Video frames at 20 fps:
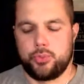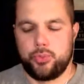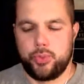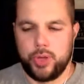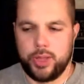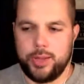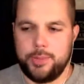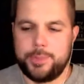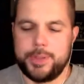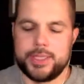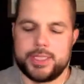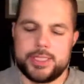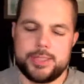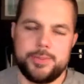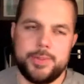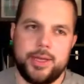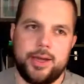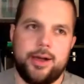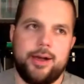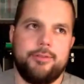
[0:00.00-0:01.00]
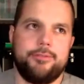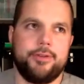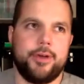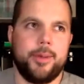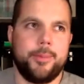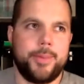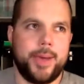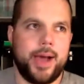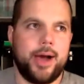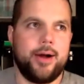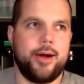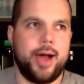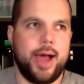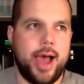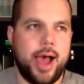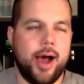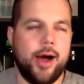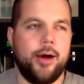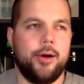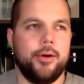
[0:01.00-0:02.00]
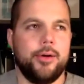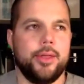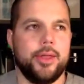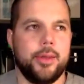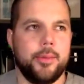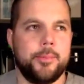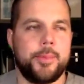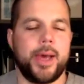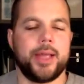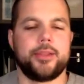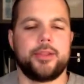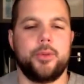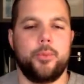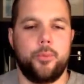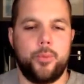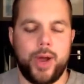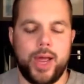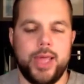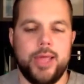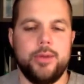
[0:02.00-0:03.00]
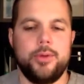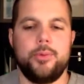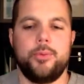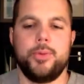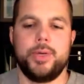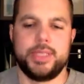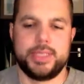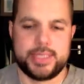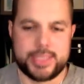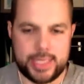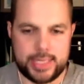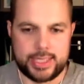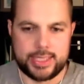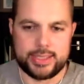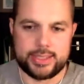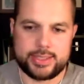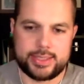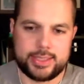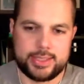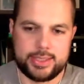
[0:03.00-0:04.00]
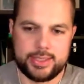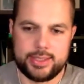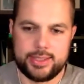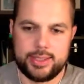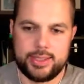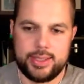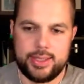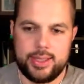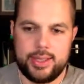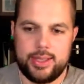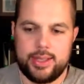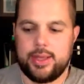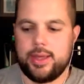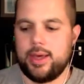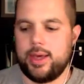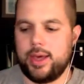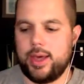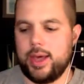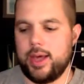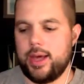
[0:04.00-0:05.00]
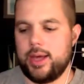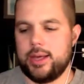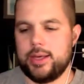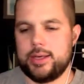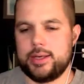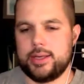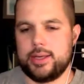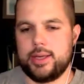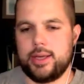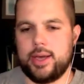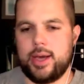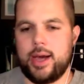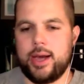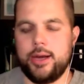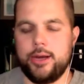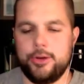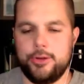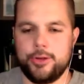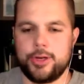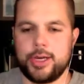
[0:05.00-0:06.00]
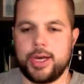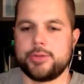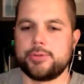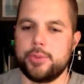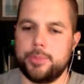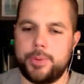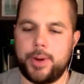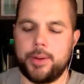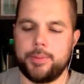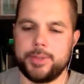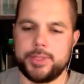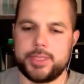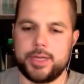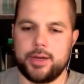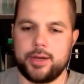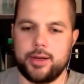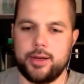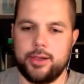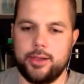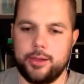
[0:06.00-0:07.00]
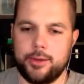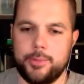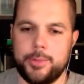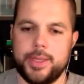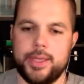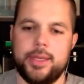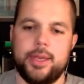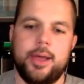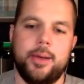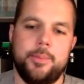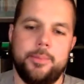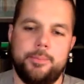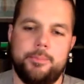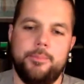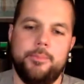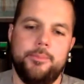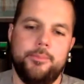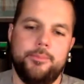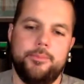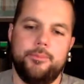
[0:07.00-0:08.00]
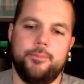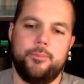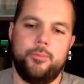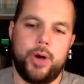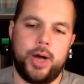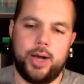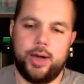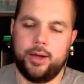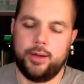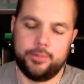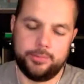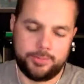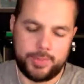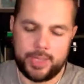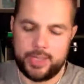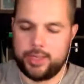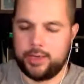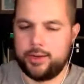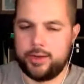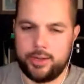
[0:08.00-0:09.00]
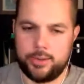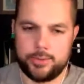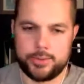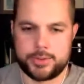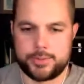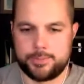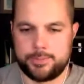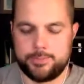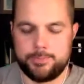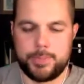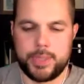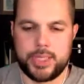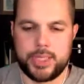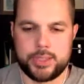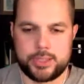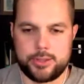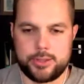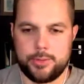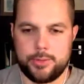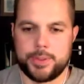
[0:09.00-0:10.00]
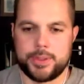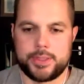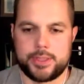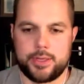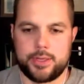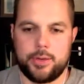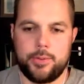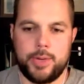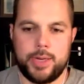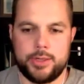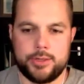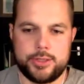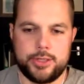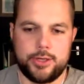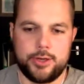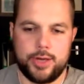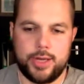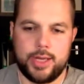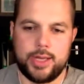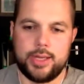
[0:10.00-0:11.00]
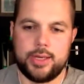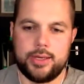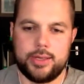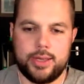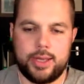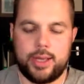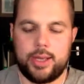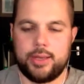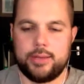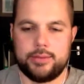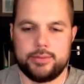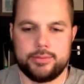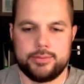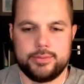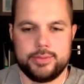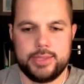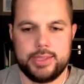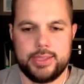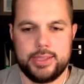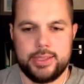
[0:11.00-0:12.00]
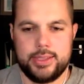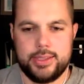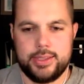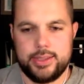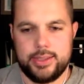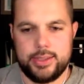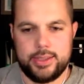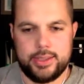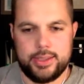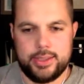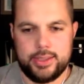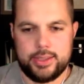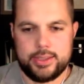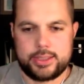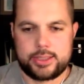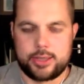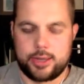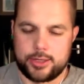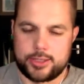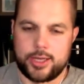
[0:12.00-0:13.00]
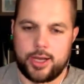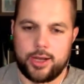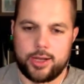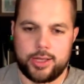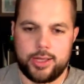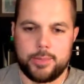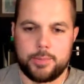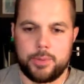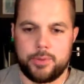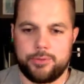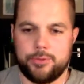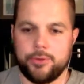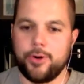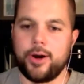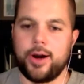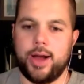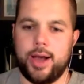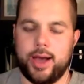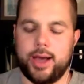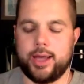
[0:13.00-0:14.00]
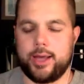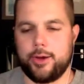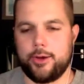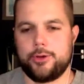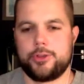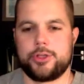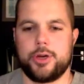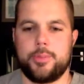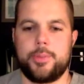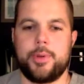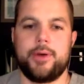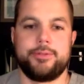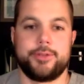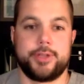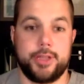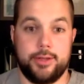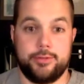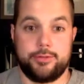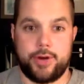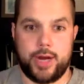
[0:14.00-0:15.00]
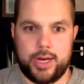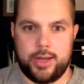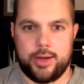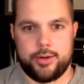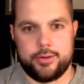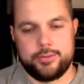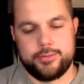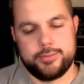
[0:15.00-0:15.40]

really pisses me off about the way we did it. And I know you guys were probably talking a little bit while my internet was being stupid. So why don't you go ahead and start talking before I go jump off a cliff right now?